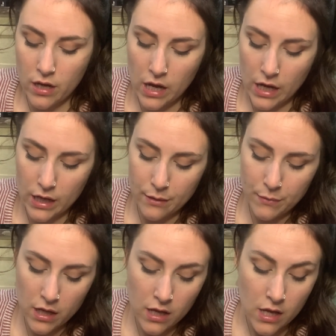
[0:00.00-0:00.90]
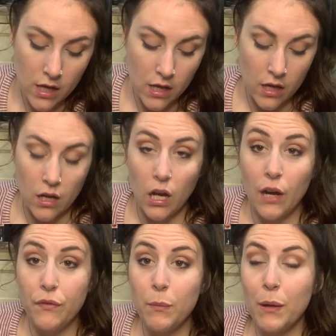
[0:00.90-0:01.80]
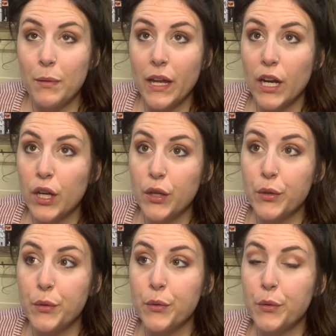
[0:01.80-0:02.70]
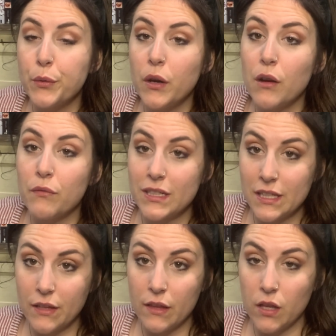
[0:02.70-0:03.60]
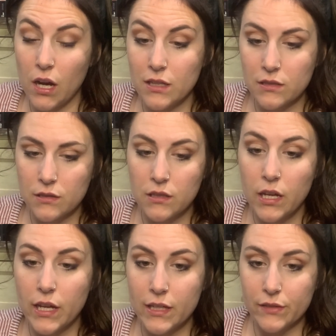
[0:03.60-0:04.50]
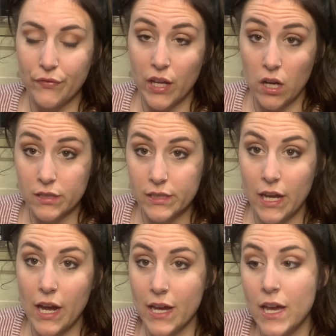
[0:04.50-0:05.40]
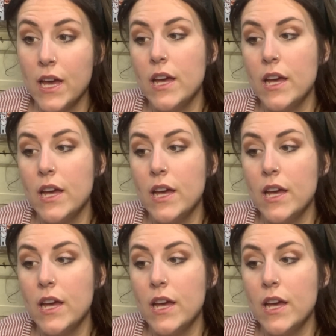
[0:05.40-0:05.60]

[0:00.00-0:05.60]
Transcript: a football player who recently lost his fiance.